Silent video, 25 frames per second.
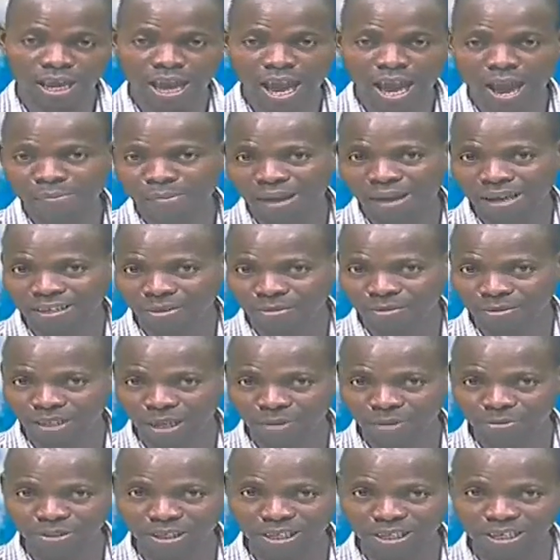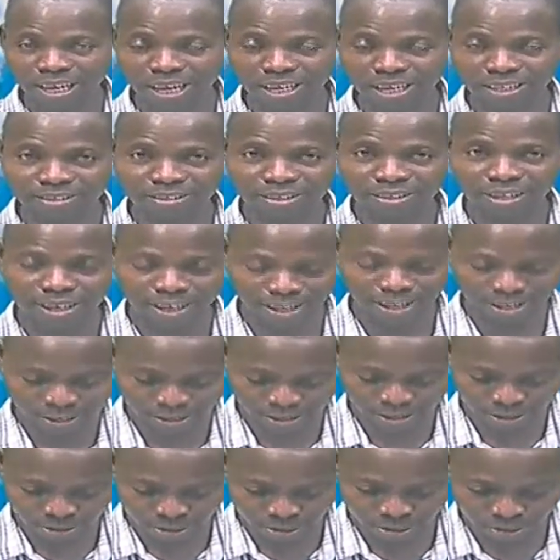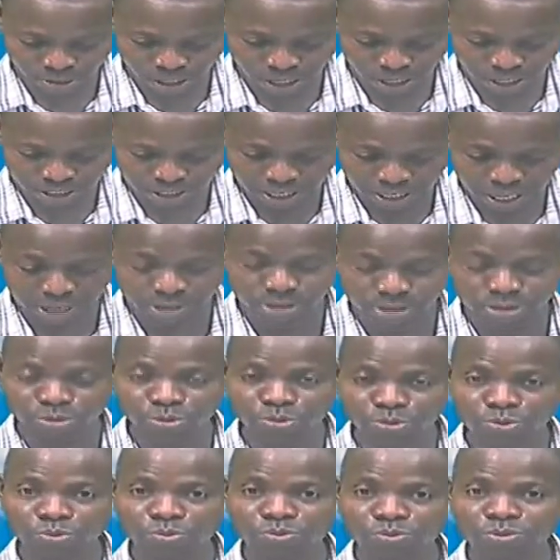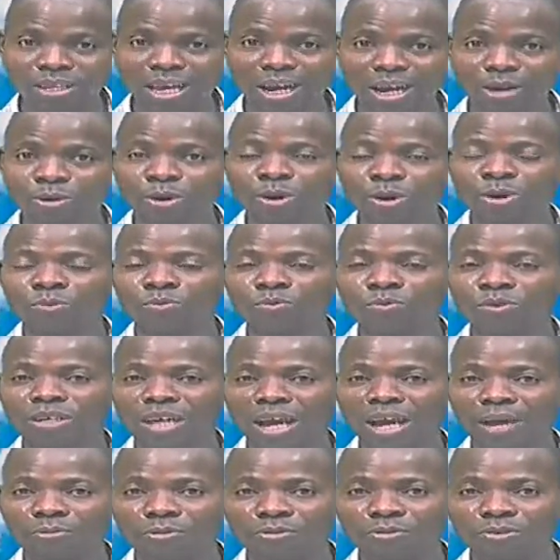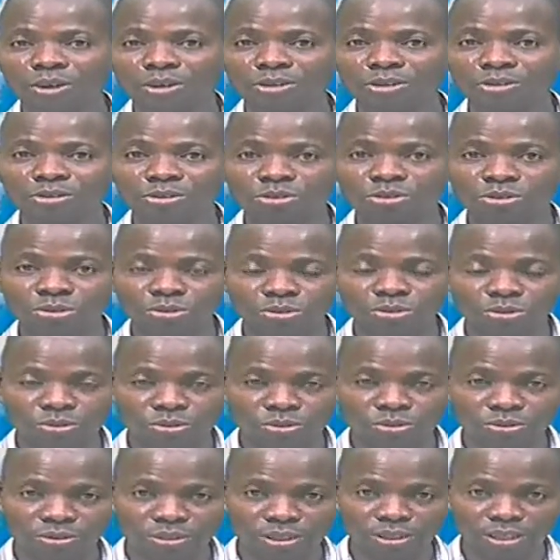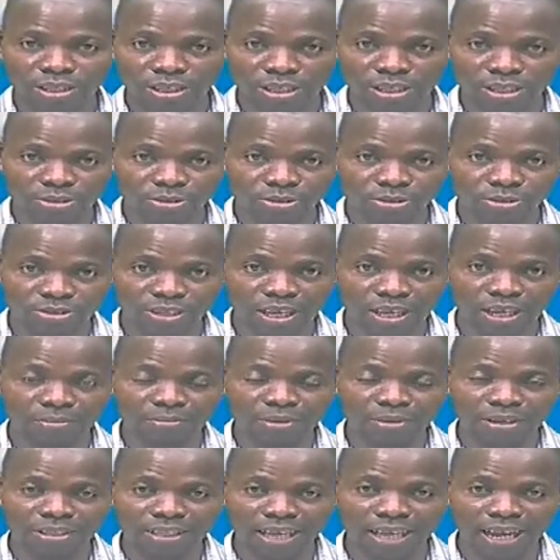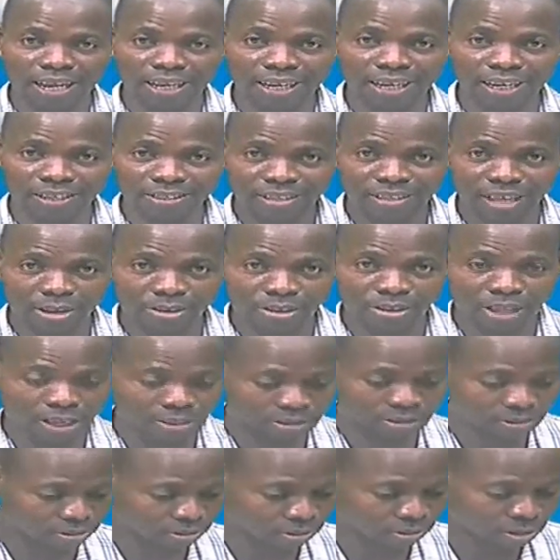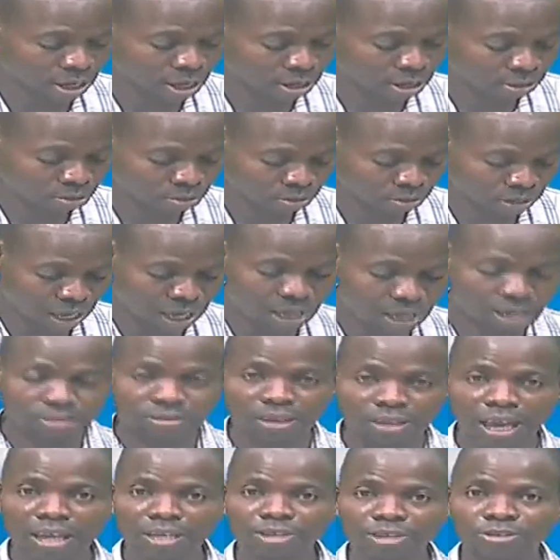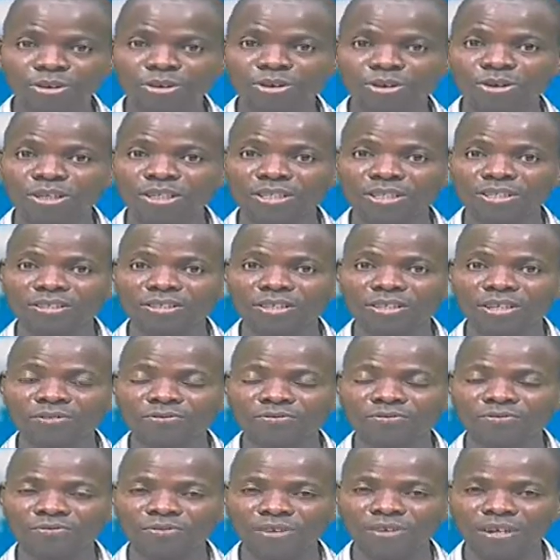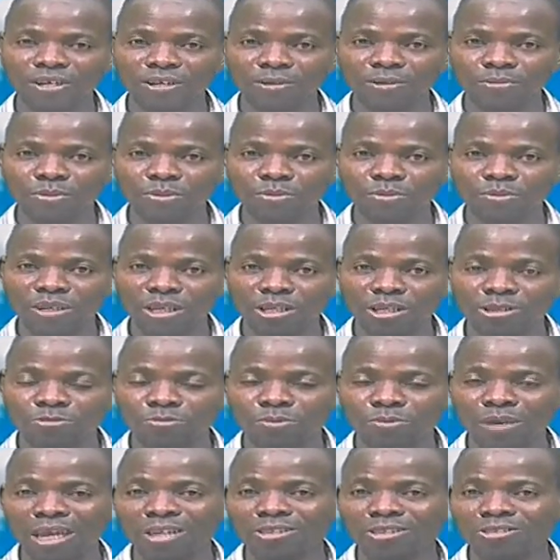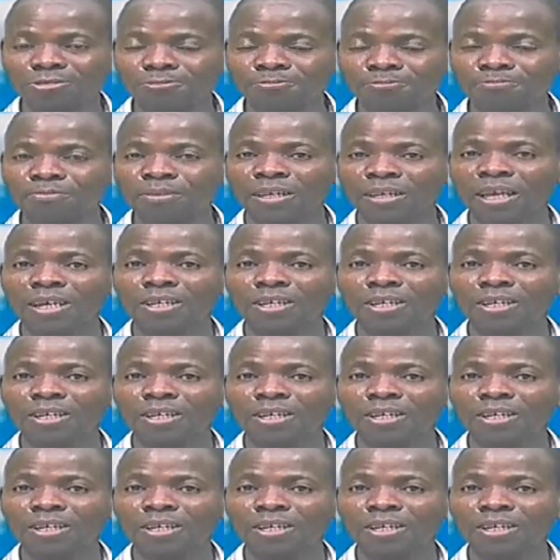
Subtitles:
I'm Adibisa Bijeli, as usually tell you. Now, we are moving on to the hero segment. I can tell you that today's hero is a very prominent person.